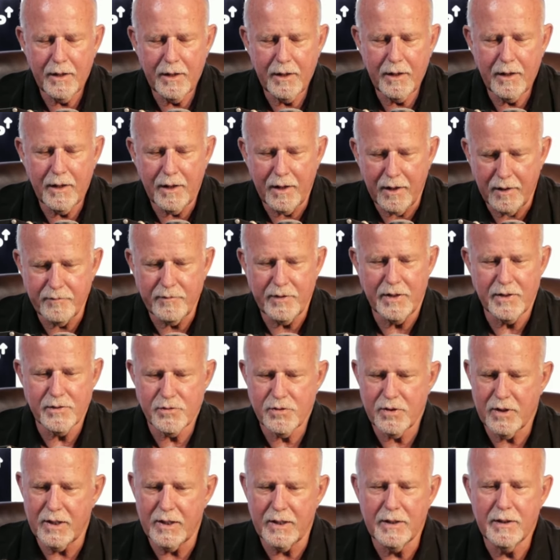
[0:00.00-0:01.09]

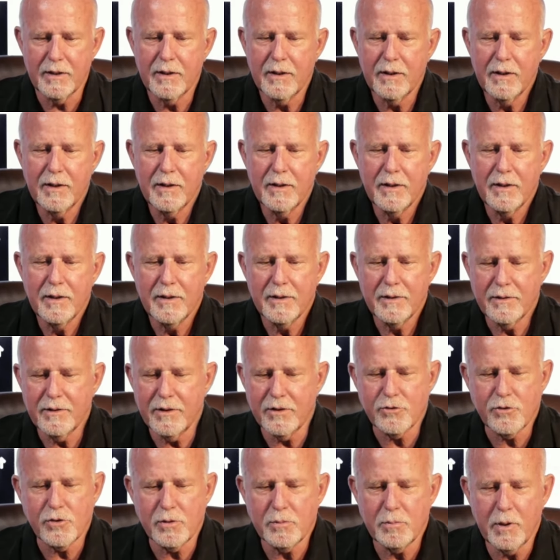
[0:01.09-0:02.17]
obviously,
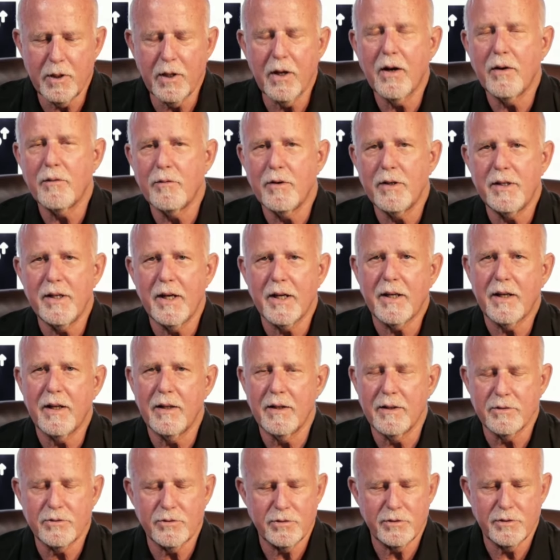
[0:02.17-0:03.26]
this is beyond
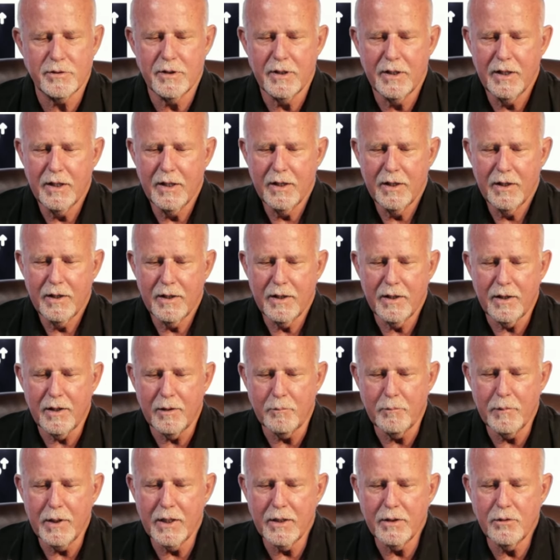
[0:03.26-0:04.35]
ridiculous.
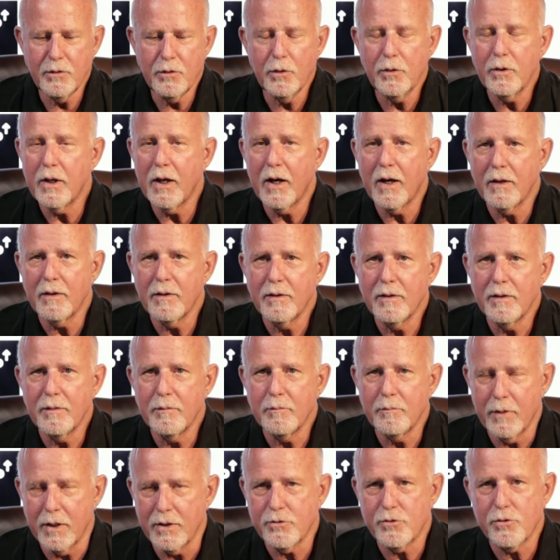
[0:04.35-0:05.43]
Men do not
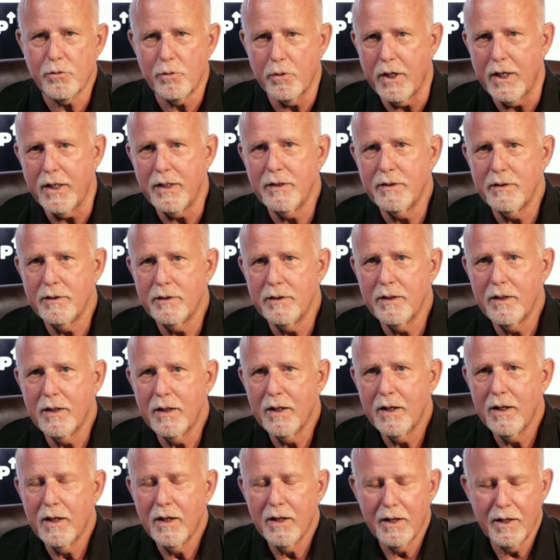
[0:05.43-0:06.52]
menstruate,
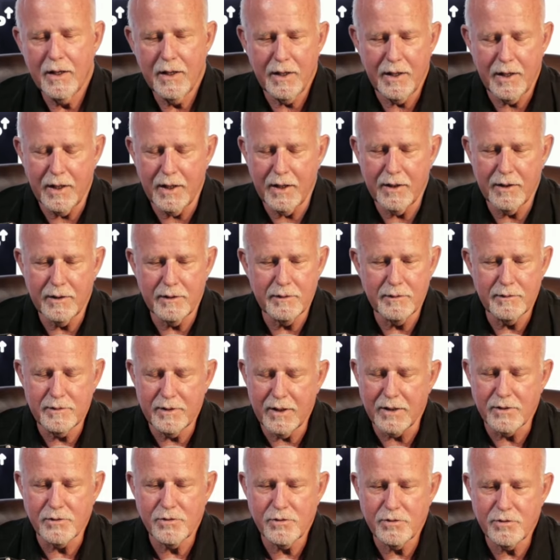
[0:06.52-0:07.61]
and
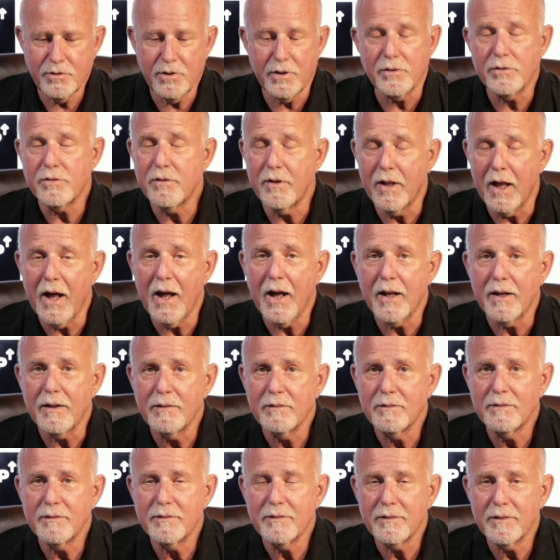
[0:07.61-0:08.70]
that's just that.
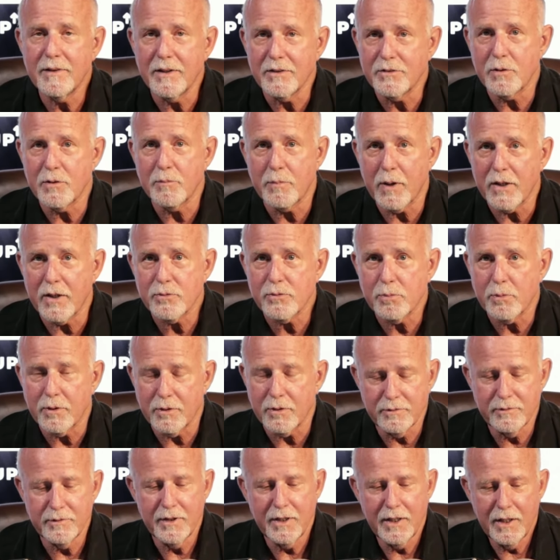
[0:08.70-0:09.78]
It's
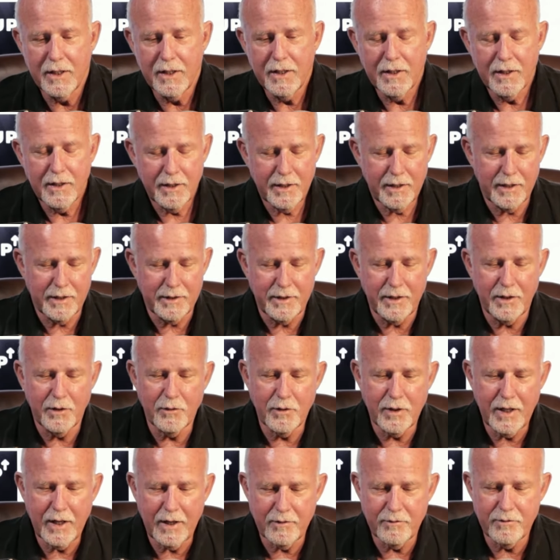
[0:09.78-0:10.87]
impossible. They
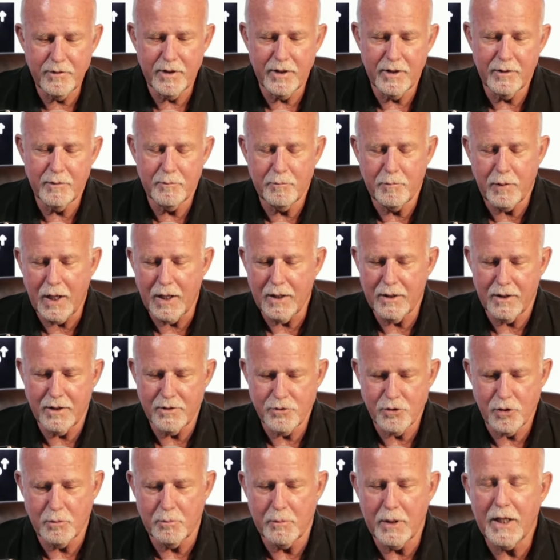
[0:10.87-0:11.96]
don't have the
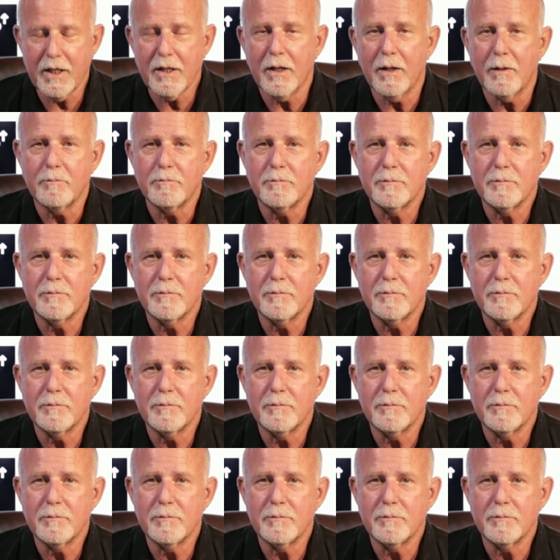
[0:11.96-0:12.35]
biological makeup,